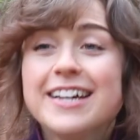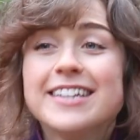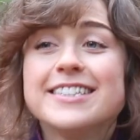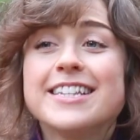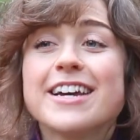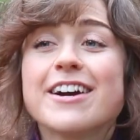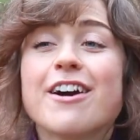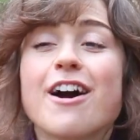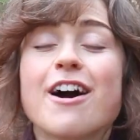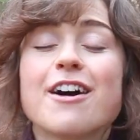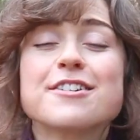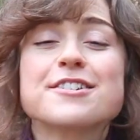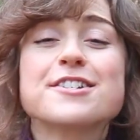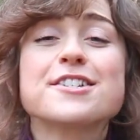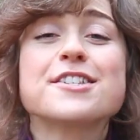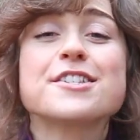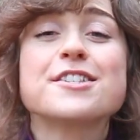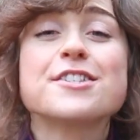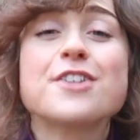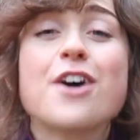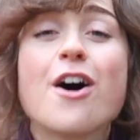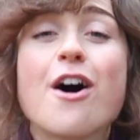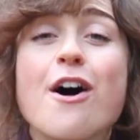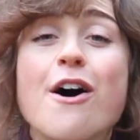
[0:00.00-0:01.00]
There are
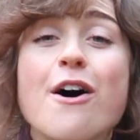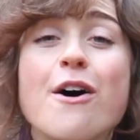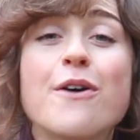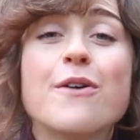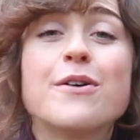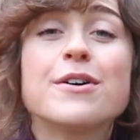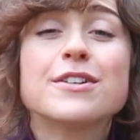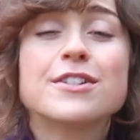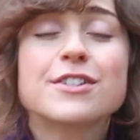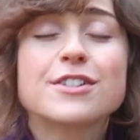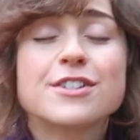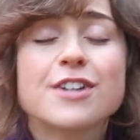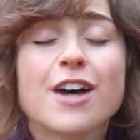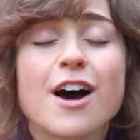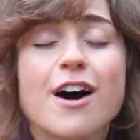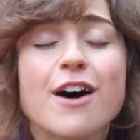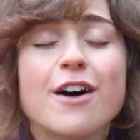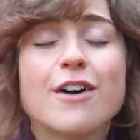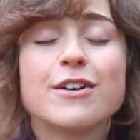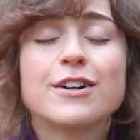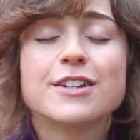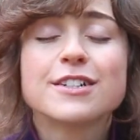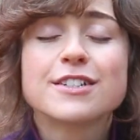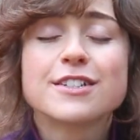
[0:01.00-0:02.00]
so
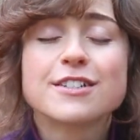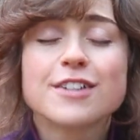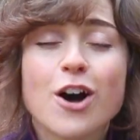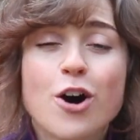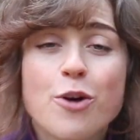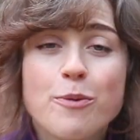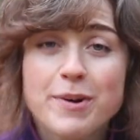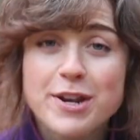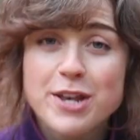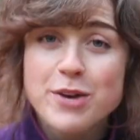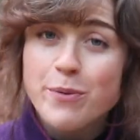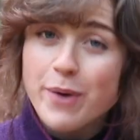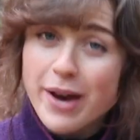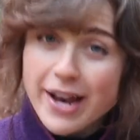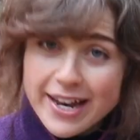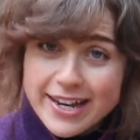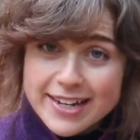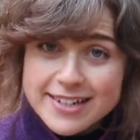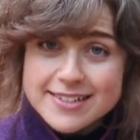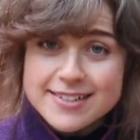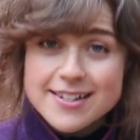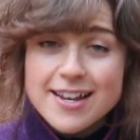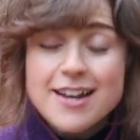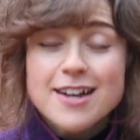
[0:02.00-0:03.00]
many
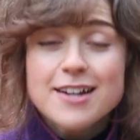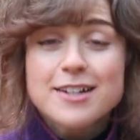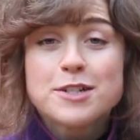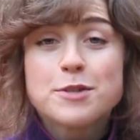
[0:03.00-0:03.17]
ways